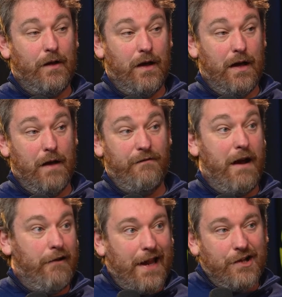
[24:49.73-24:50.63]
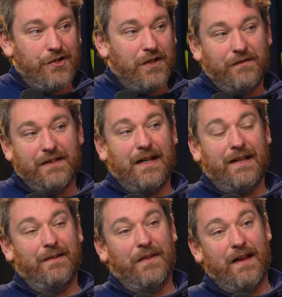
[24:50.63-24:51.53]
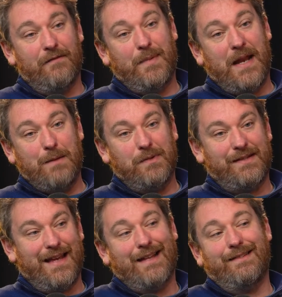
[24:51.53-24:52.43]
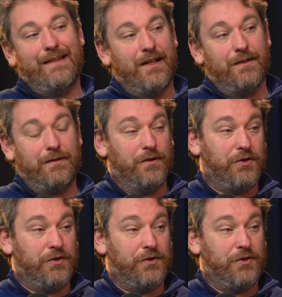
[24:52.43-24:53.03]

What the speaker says: a variation of a dial that I've been able to add to the article.